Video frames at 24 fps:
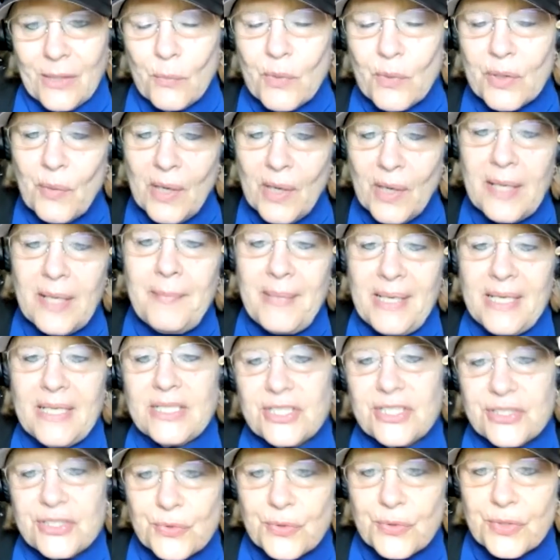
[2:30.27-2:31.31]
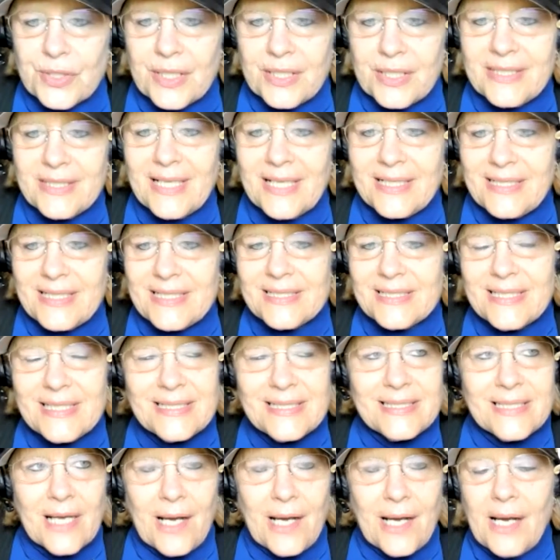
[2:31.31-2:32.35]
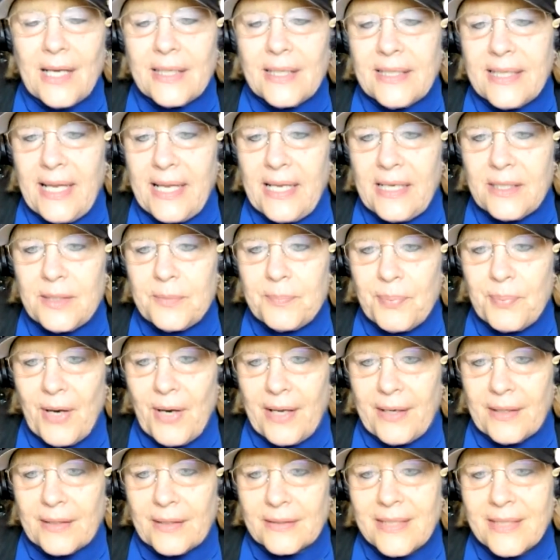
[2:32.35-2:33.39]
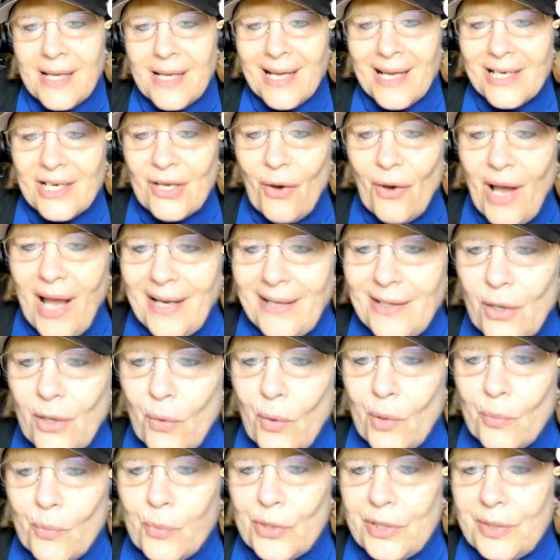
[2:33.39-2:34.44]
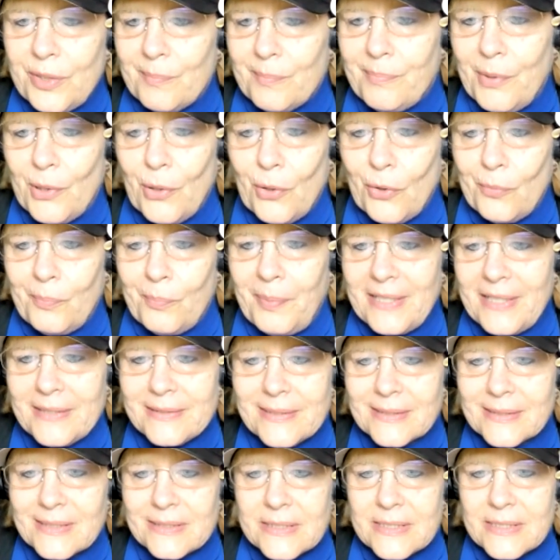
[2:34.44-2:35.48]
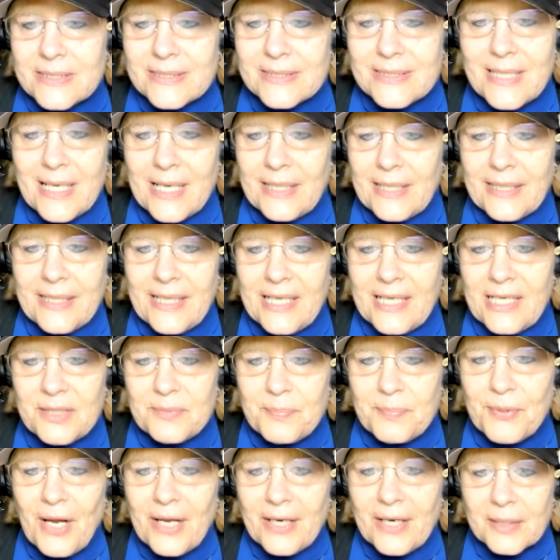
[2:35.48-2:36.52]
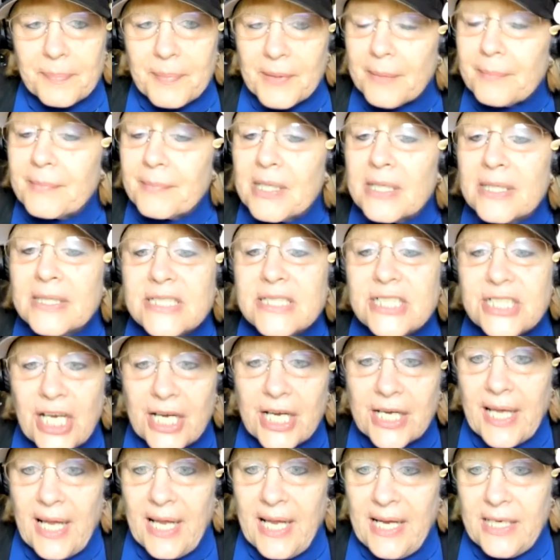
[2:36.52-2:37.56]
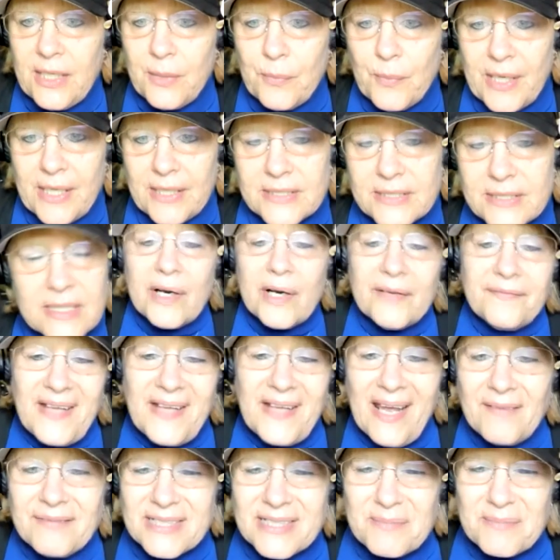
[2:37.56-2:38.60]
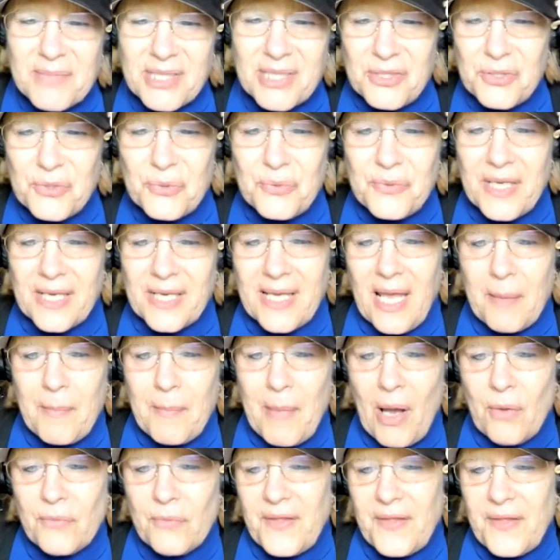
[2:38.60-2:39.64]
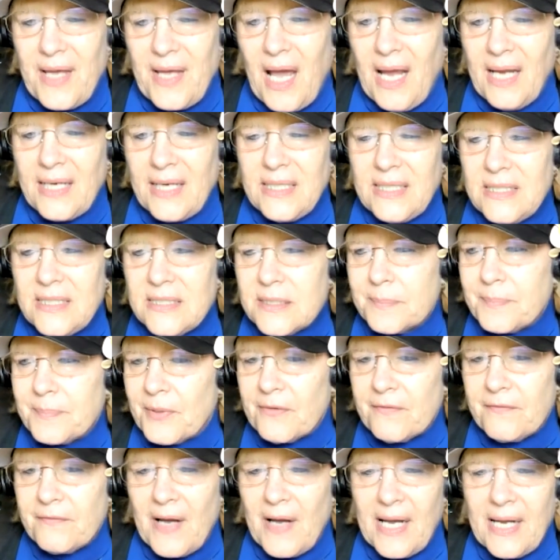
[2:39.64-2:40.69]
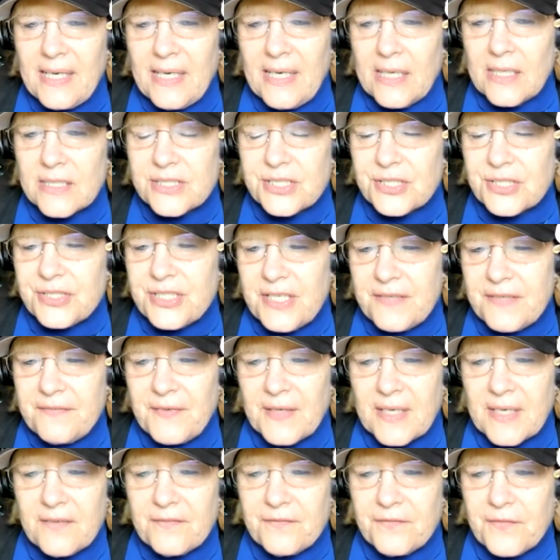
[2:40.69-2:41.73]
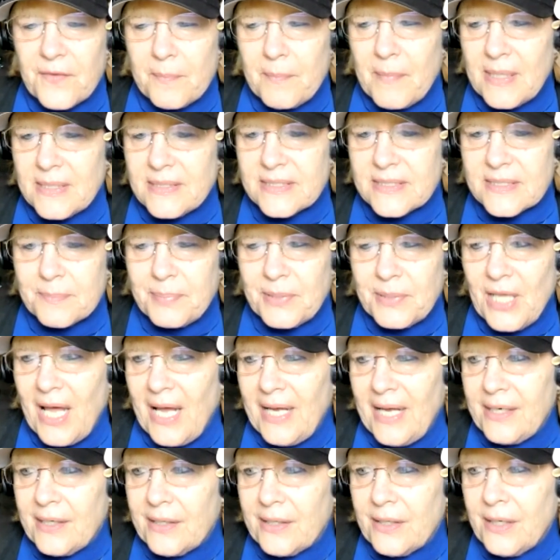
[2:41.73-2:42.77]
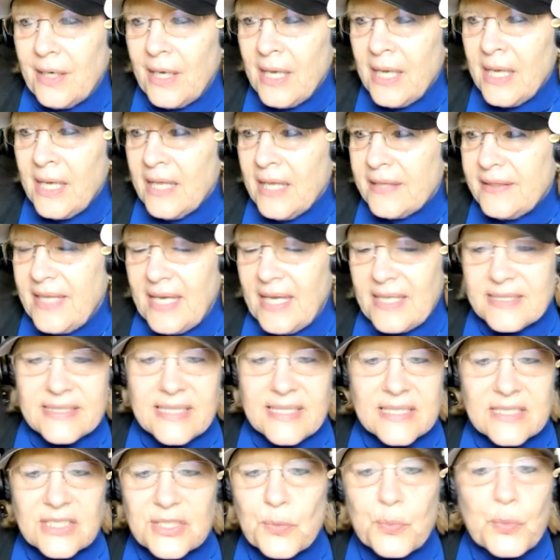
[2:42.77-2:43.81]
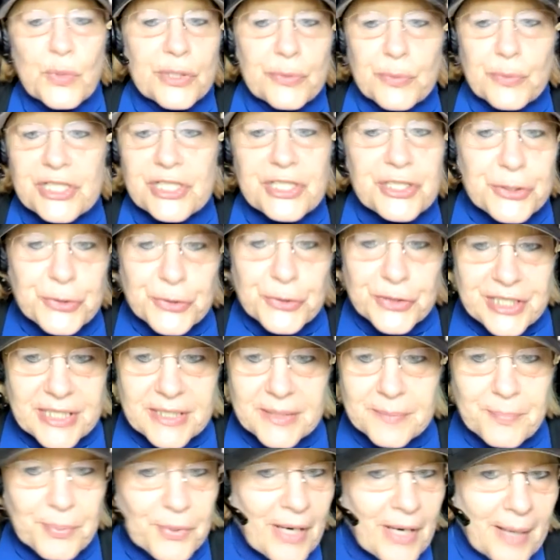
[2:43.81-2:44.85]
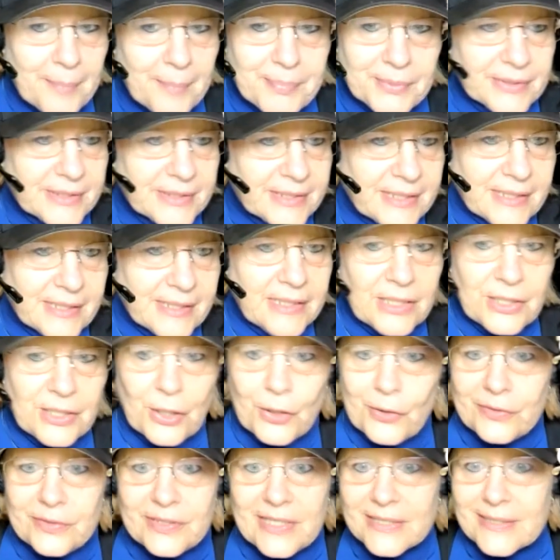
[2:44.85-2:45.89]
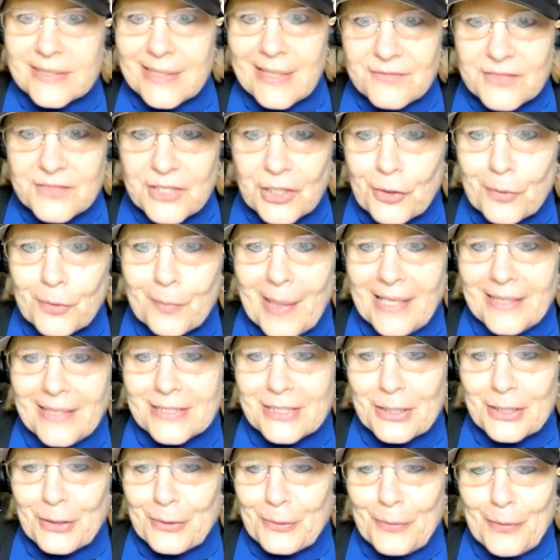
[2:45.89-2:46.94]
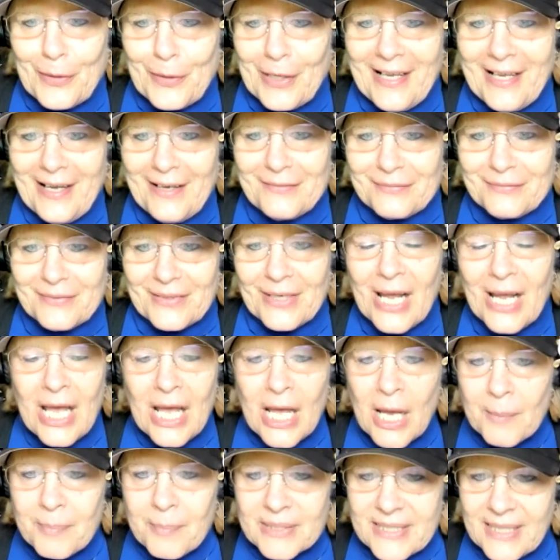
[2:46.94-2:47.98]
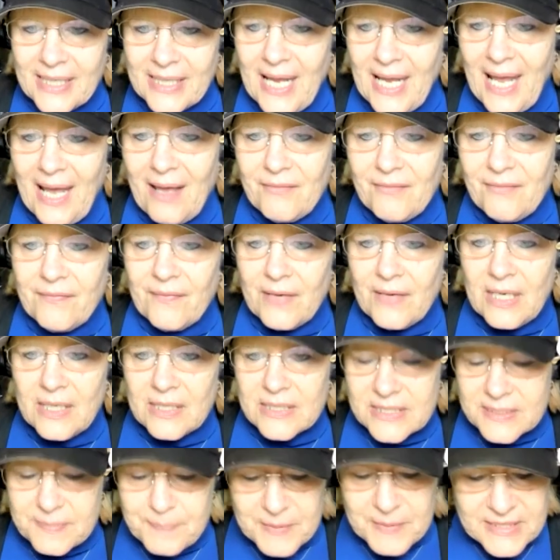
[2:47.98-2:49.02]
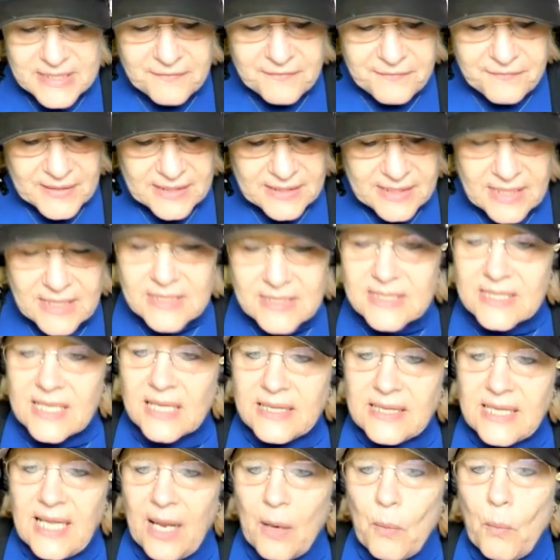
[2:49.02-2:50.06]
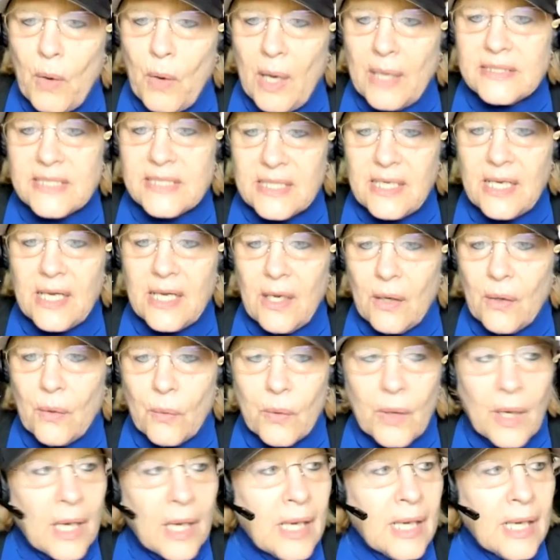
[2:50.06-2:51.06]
We want to make sure that this is not a gated product. Now, I know a wooden bowl basically is not a gated product, but I'm going to check anyways. What if they have something new that came out that I need to provide a certificate from my supplier that says the wood was treated properly? You know, it doesn't have termites or whatever, but they have uh, specific things that they want to know.